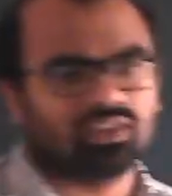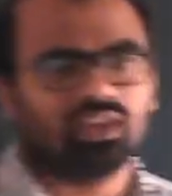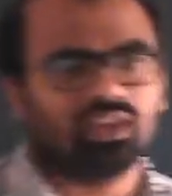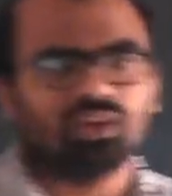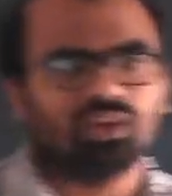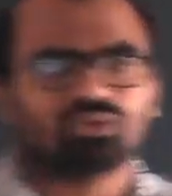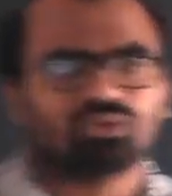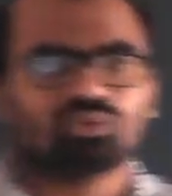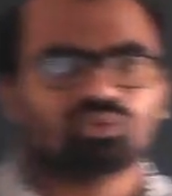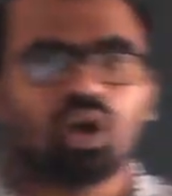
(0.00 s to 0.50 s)

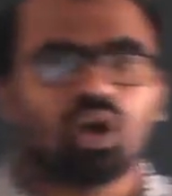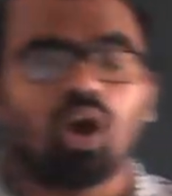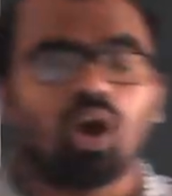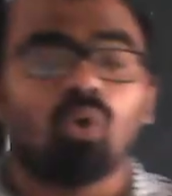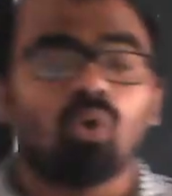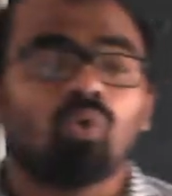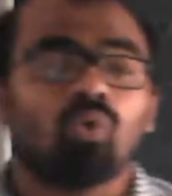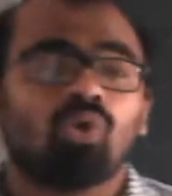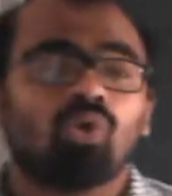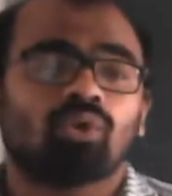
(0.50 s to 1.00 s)
So
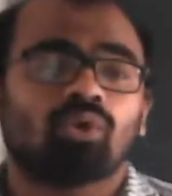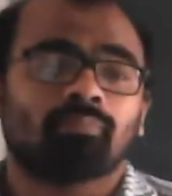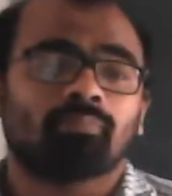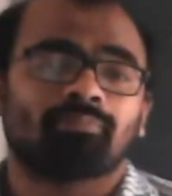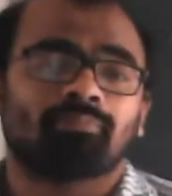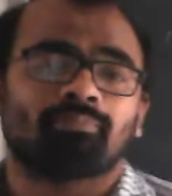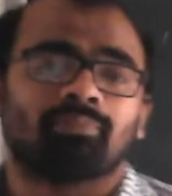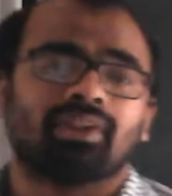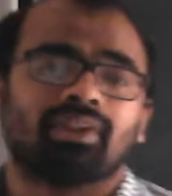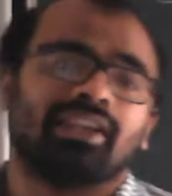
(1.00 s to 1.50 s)

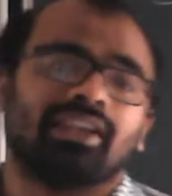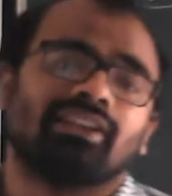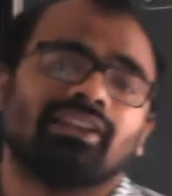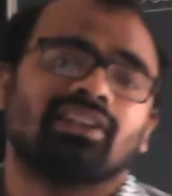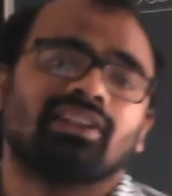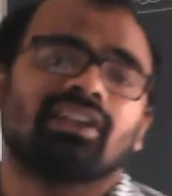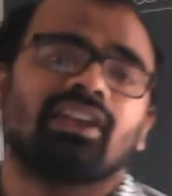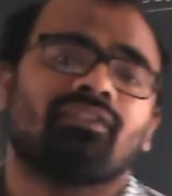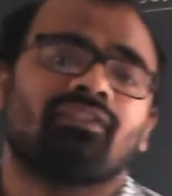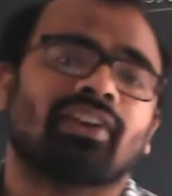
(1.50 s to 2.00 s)
how
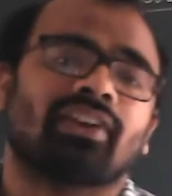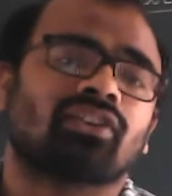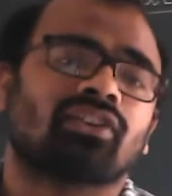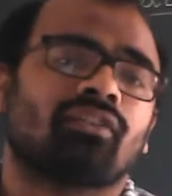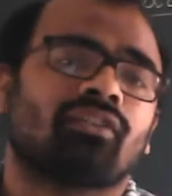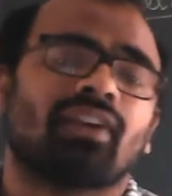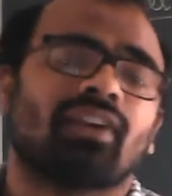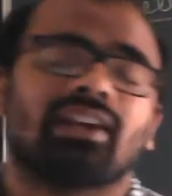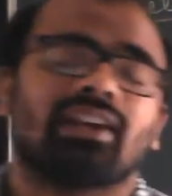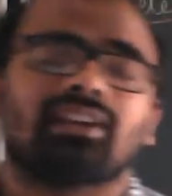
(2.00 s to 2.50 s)
heating effect of
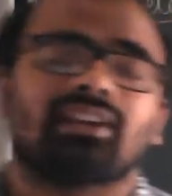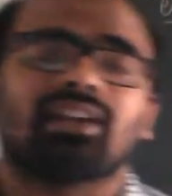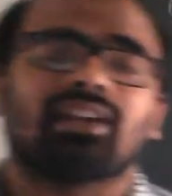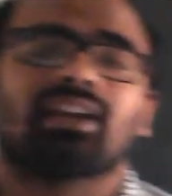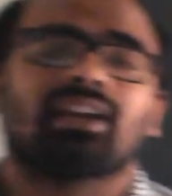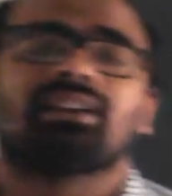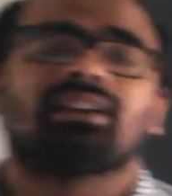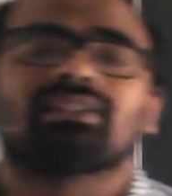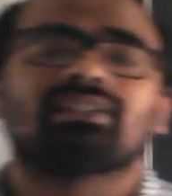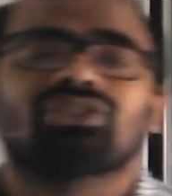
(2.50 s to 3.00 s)
electric
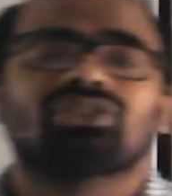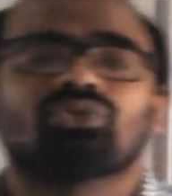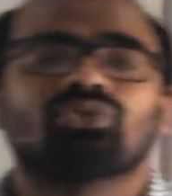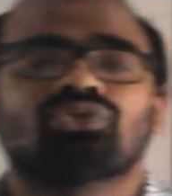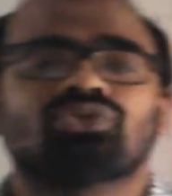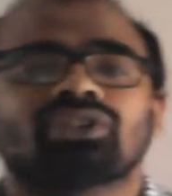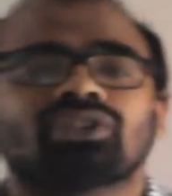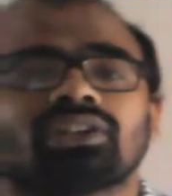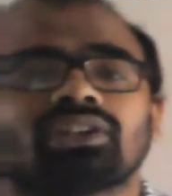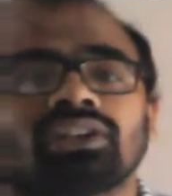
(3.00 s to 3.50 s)
current is
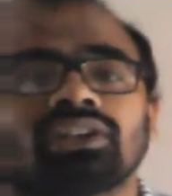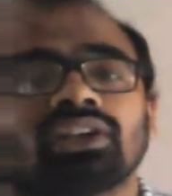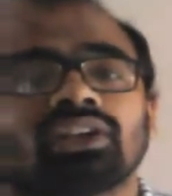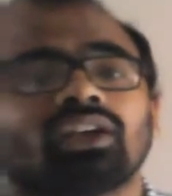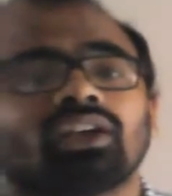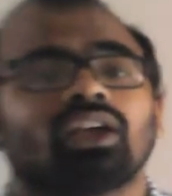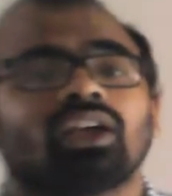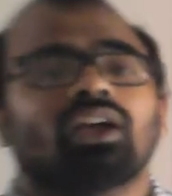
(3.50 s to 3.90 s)
used in